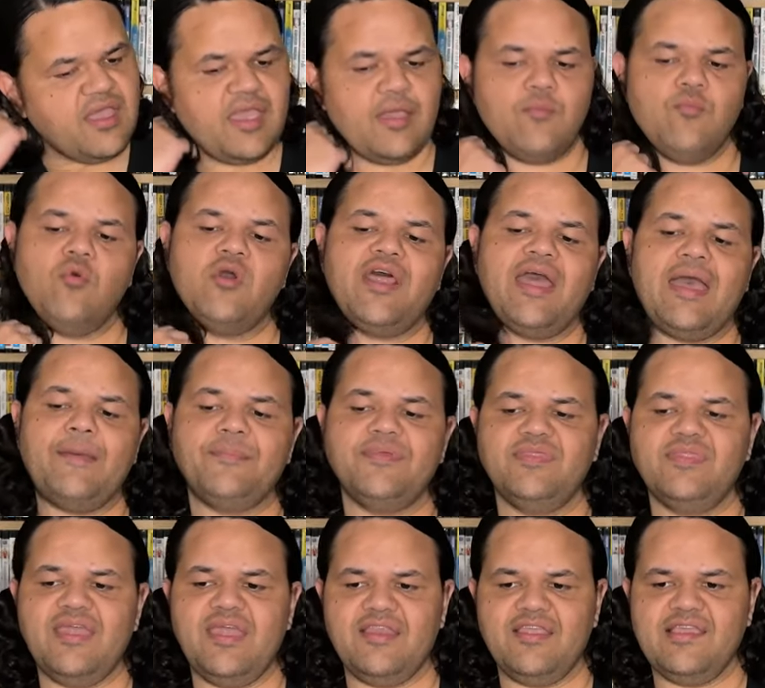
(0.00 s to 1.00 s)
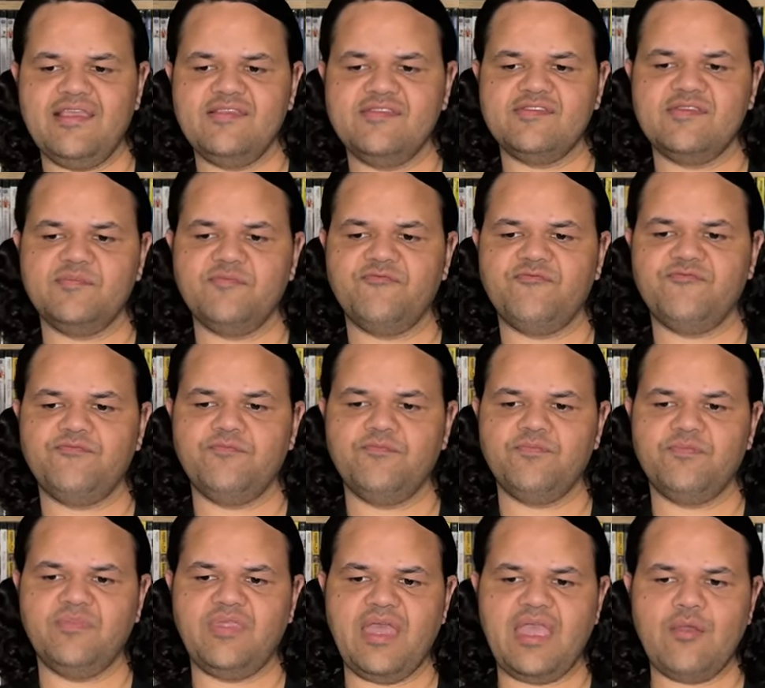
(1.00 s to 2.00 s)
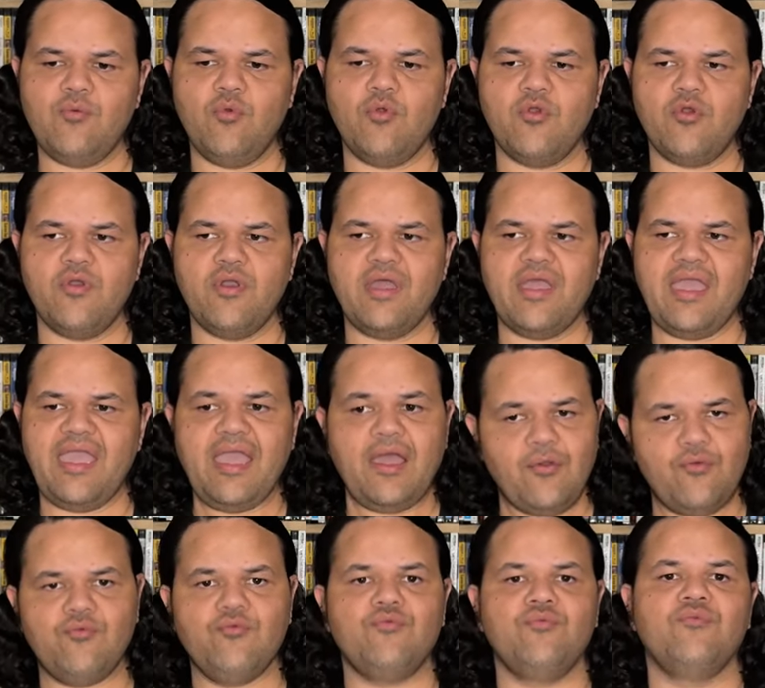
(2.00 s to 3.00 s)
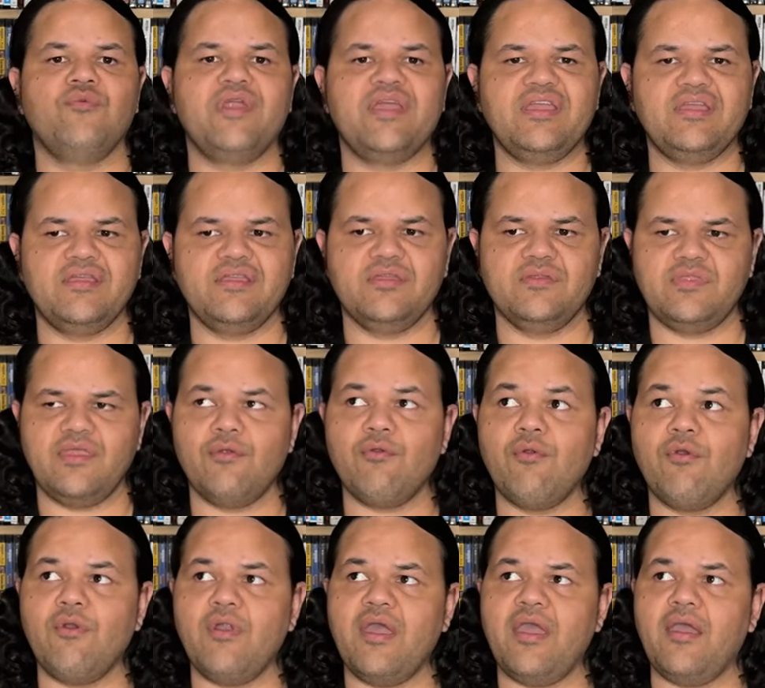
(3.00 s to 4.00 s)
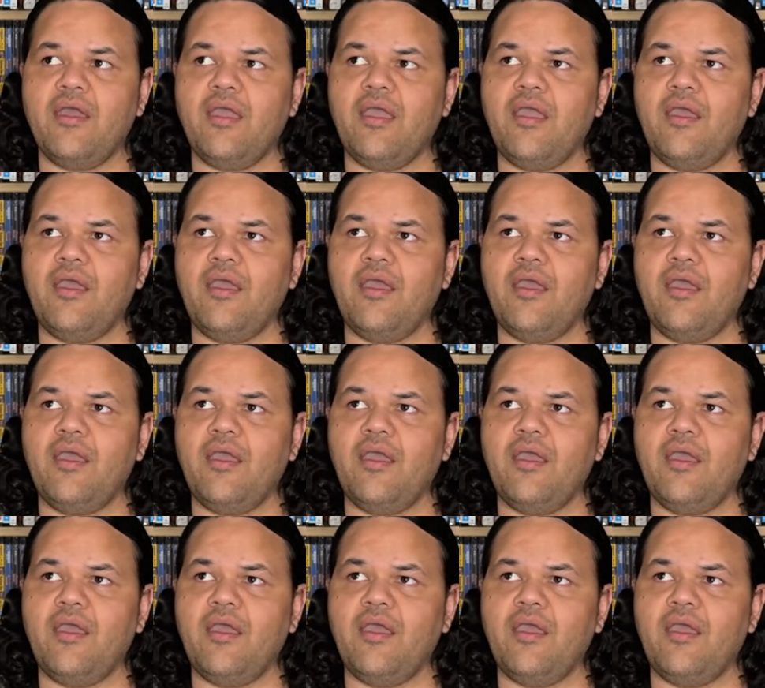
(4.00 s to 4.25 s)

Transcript: And what happened then is they were out, they were,